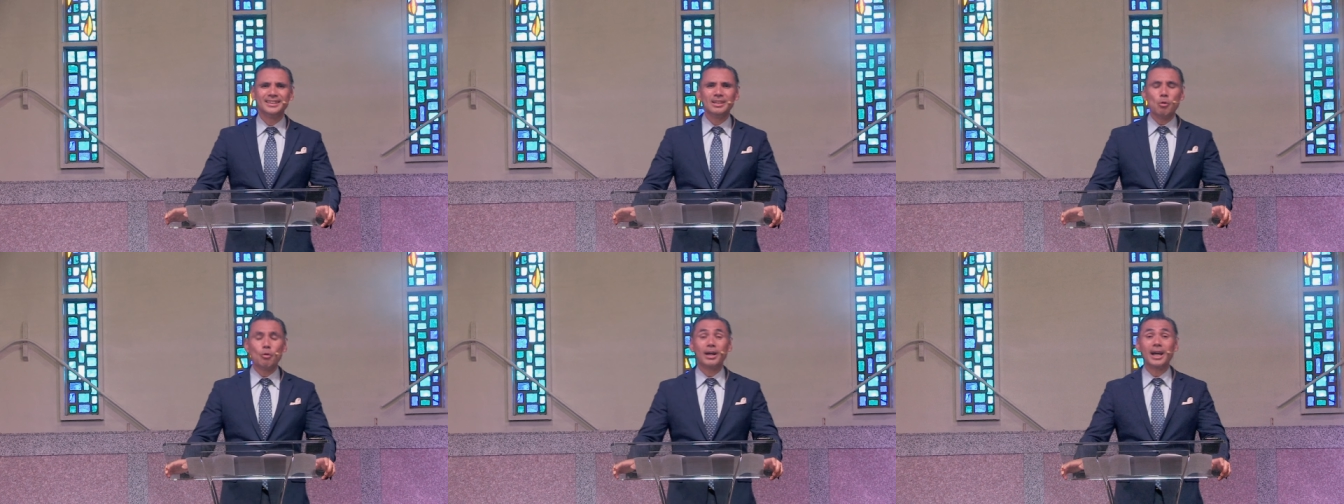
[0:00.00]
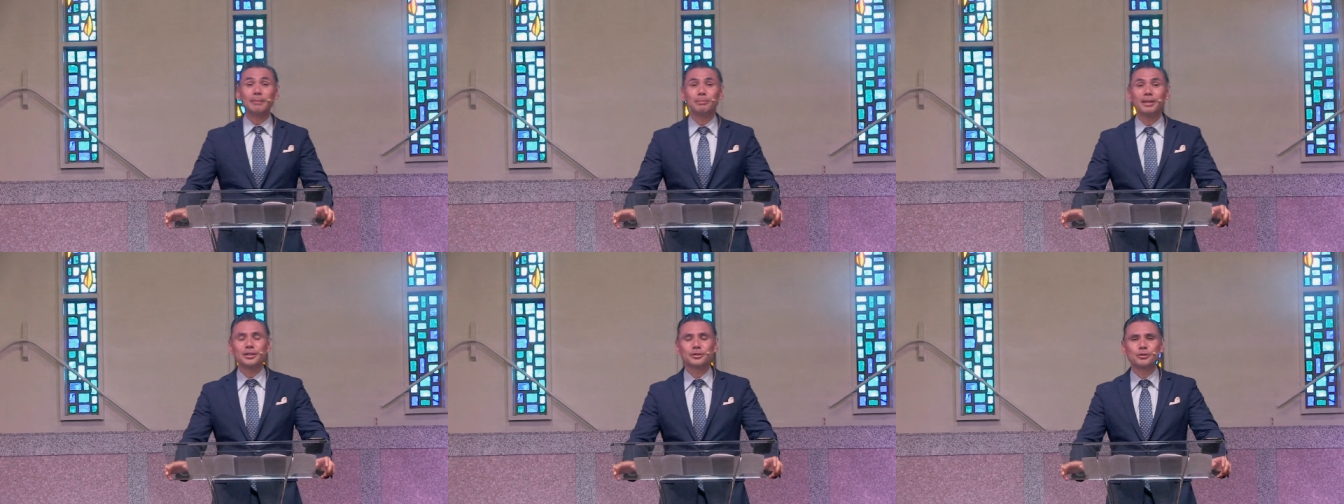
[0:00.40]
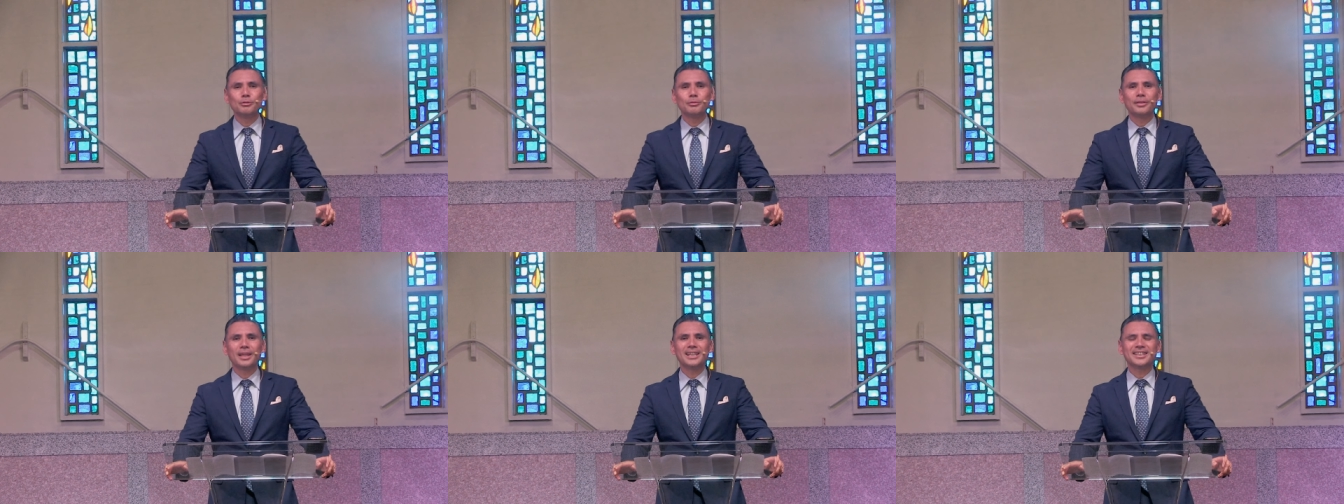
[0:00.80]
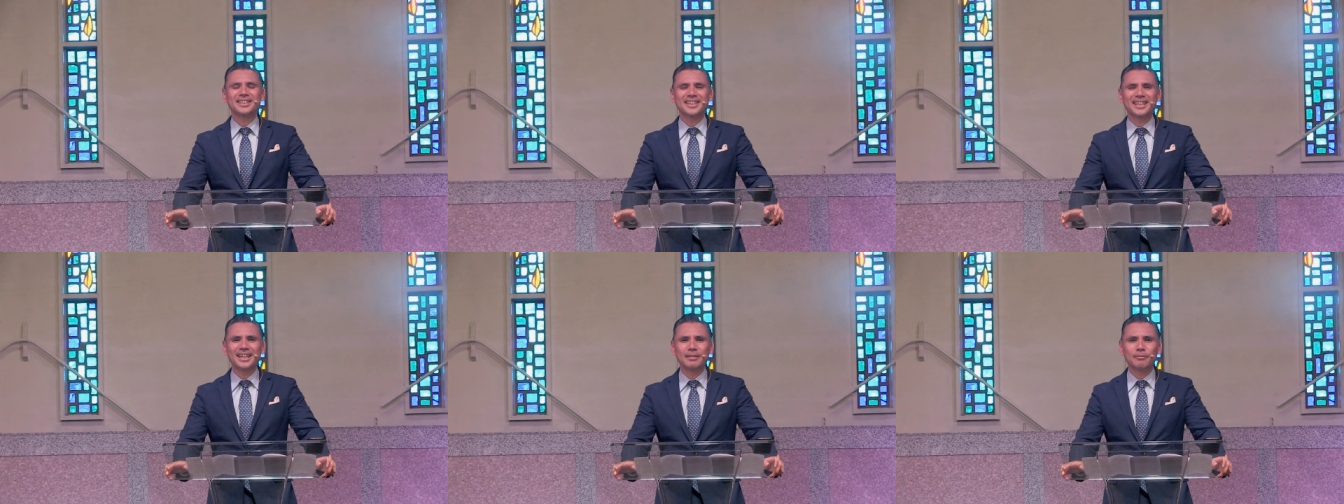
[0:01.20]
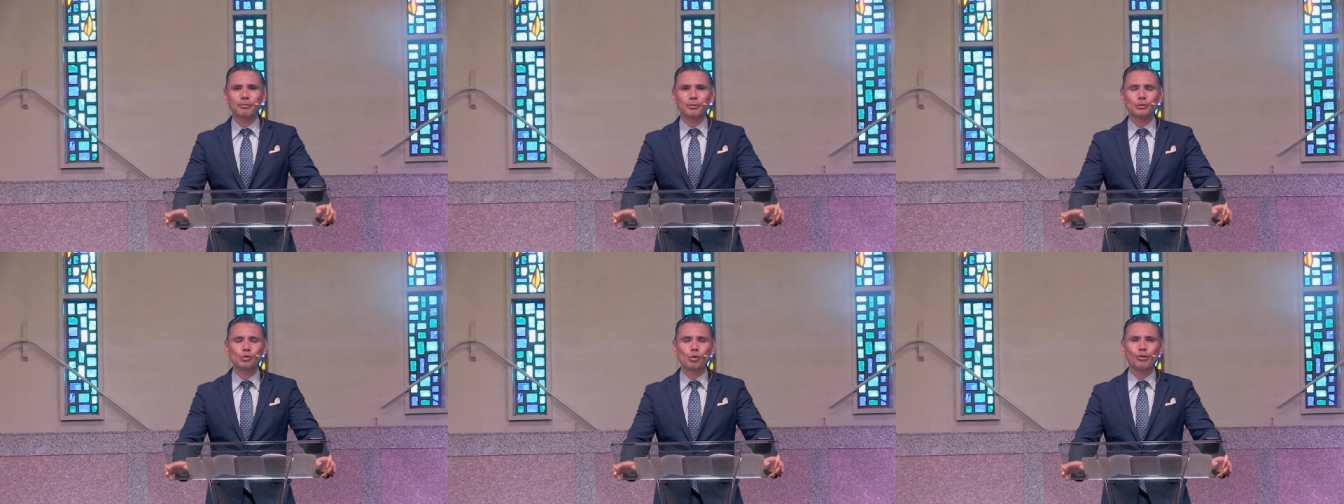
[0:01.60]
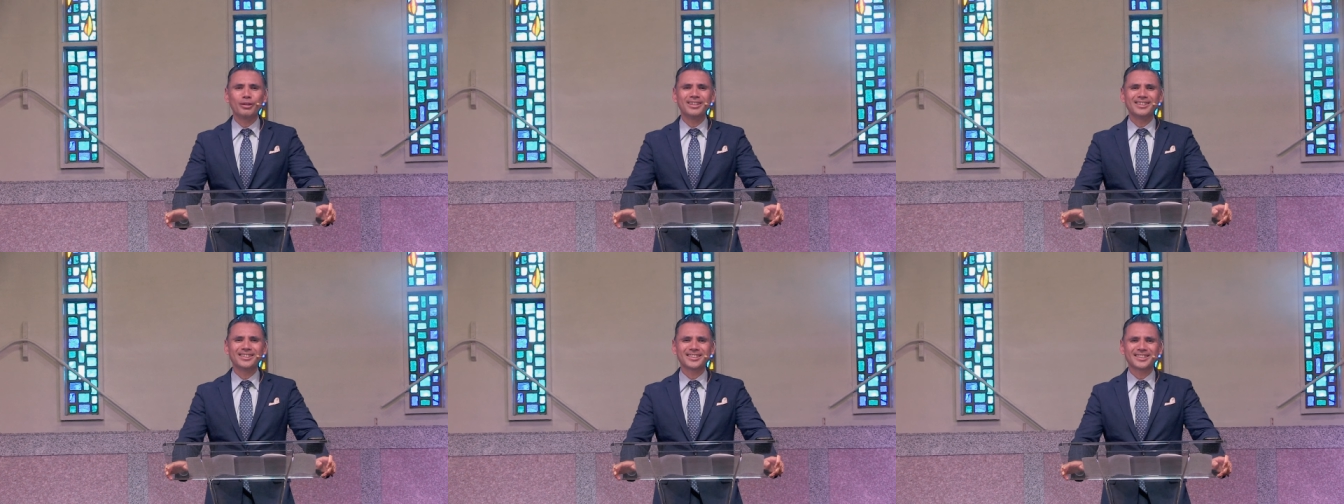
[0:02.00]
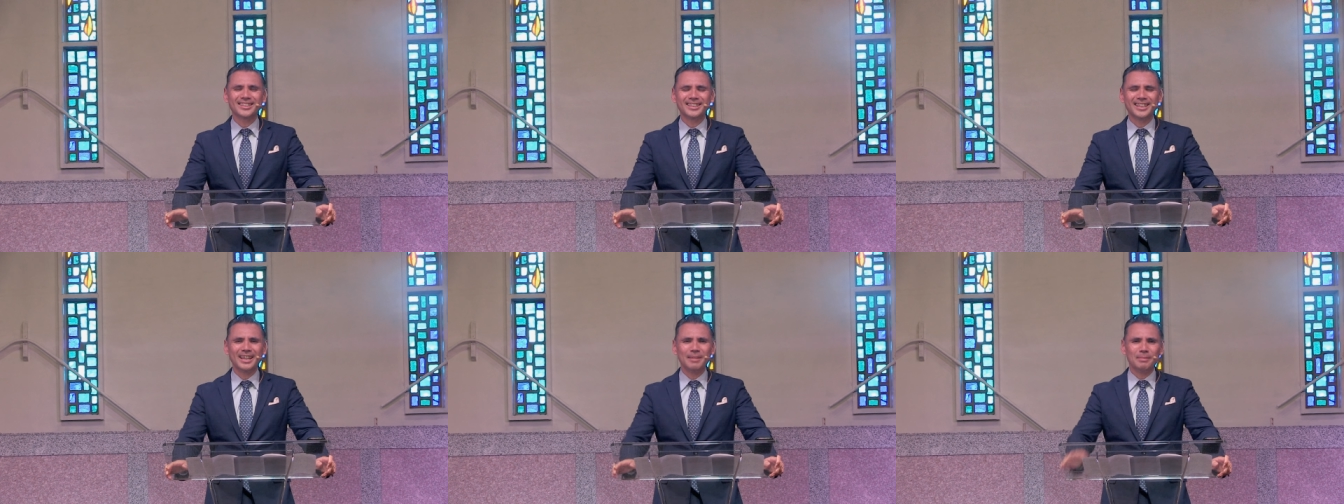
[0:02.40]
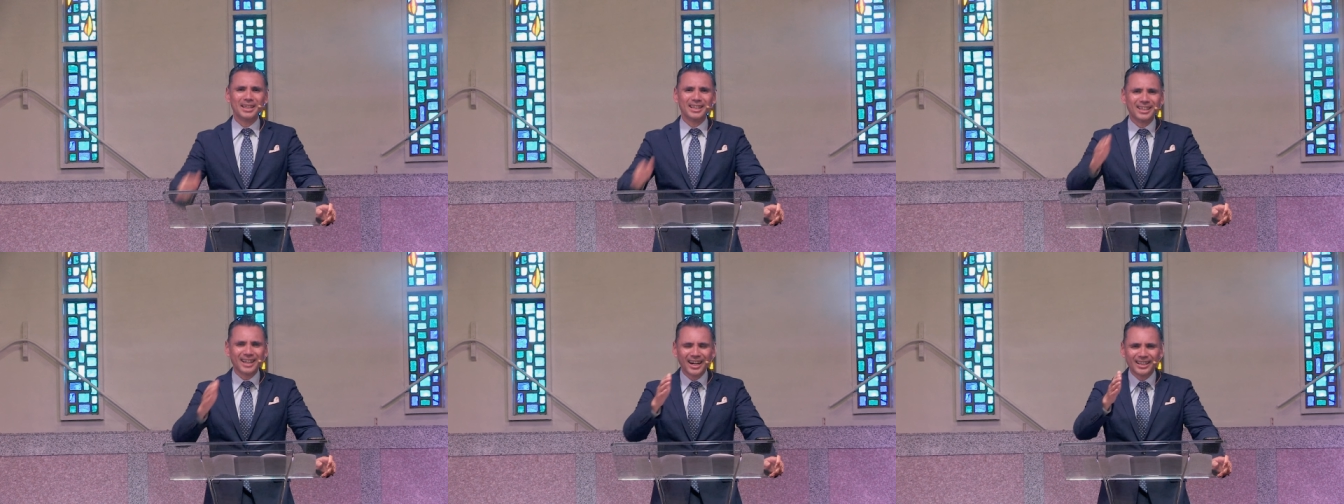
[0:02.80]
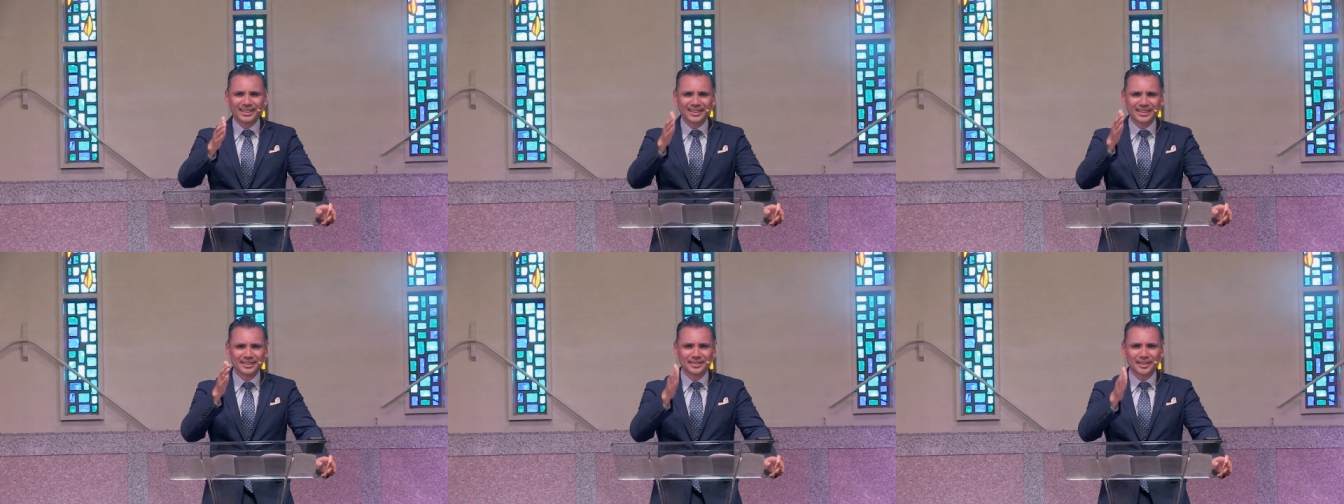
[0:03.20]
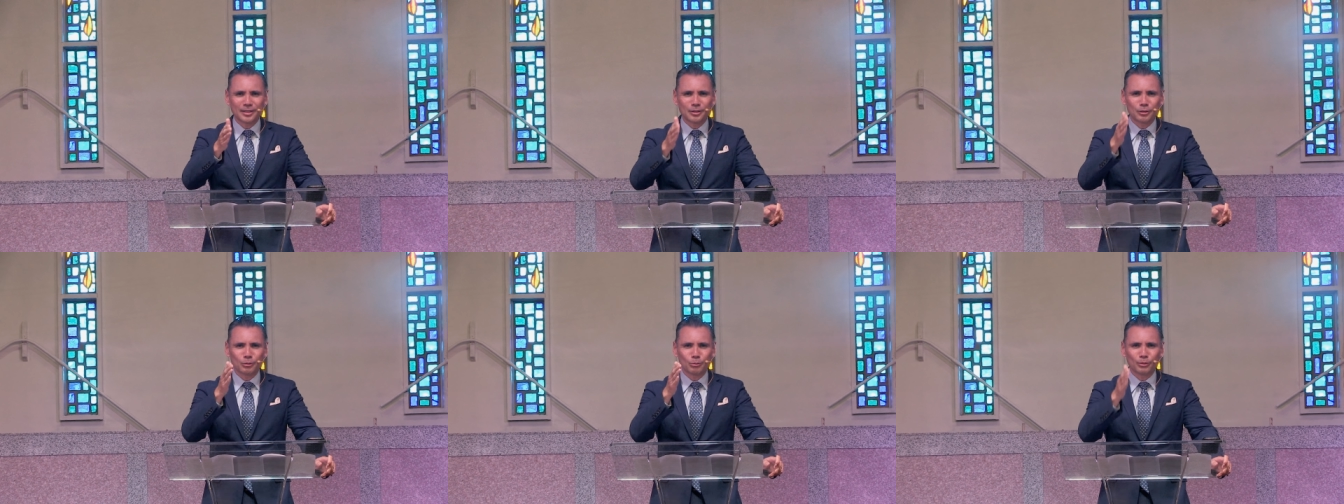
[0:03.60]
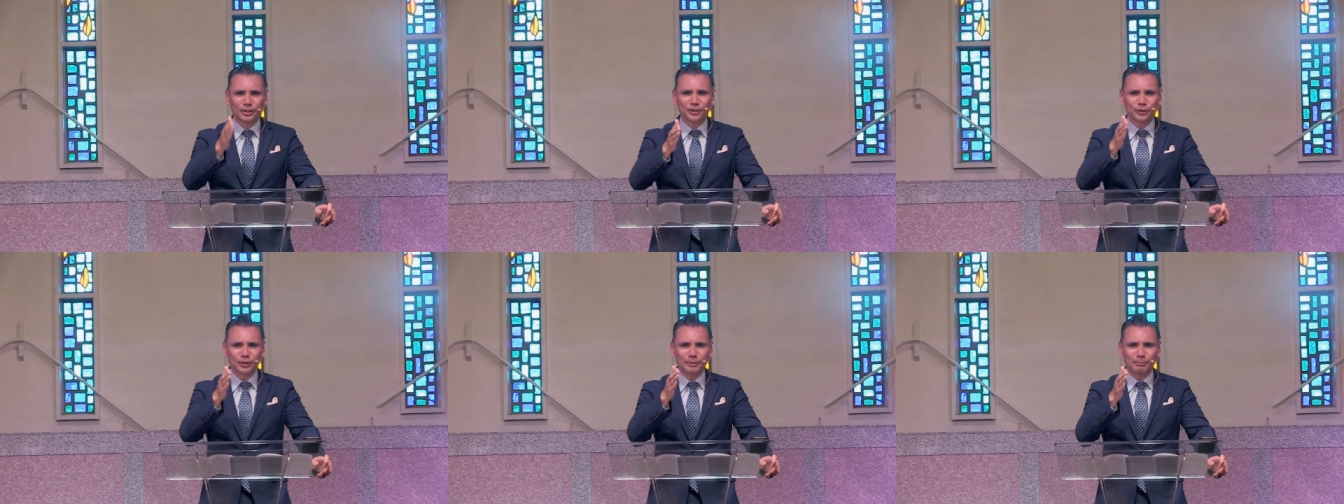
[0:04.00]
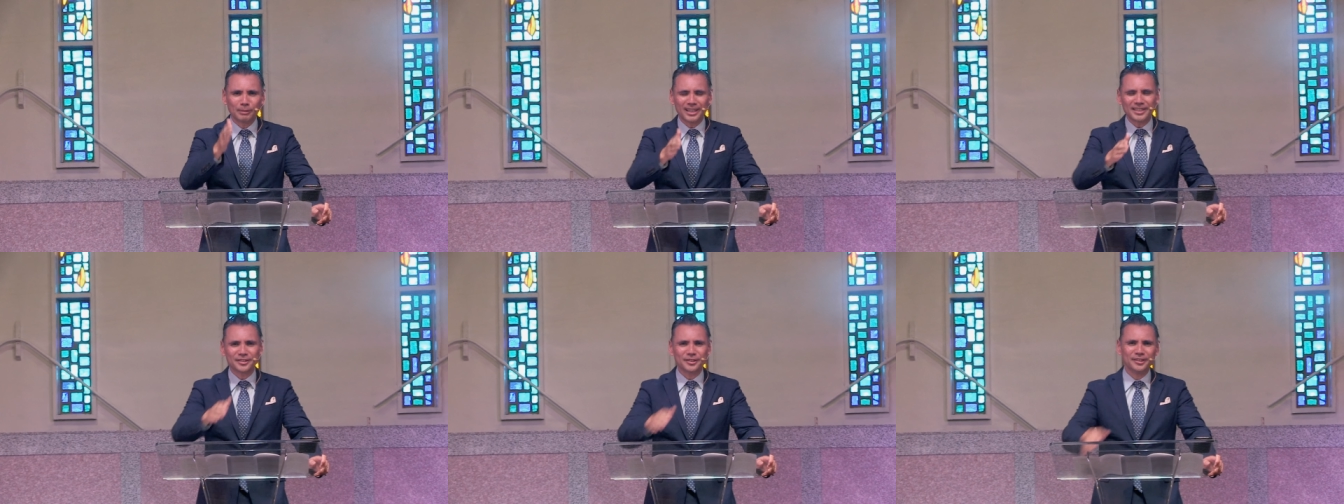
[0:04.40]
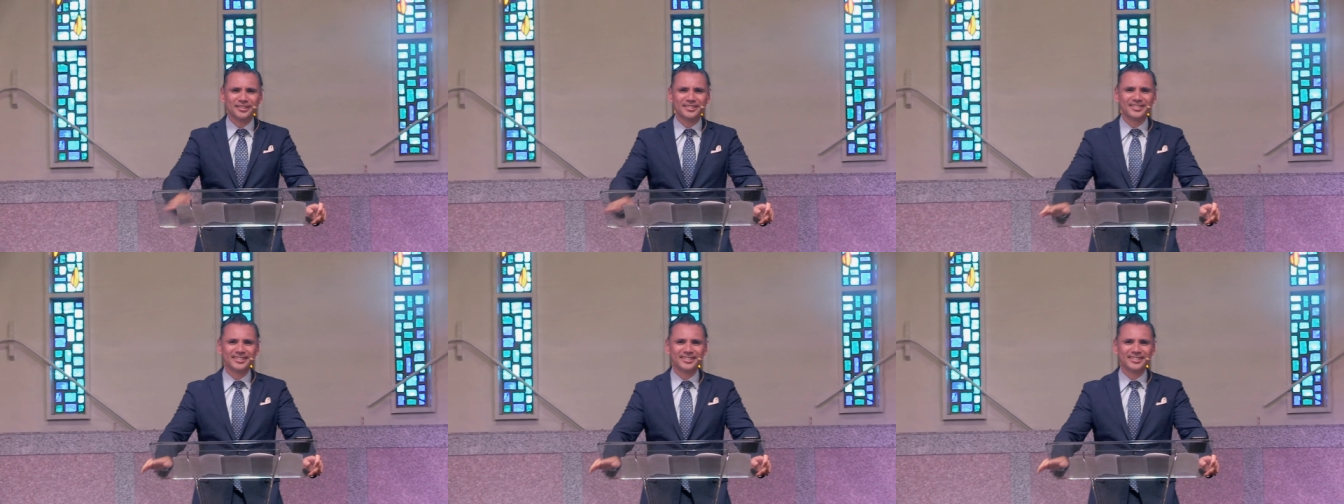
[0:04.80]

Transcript: Well, God bless you. Thanks again for joining us today. May God continue to richly bless you.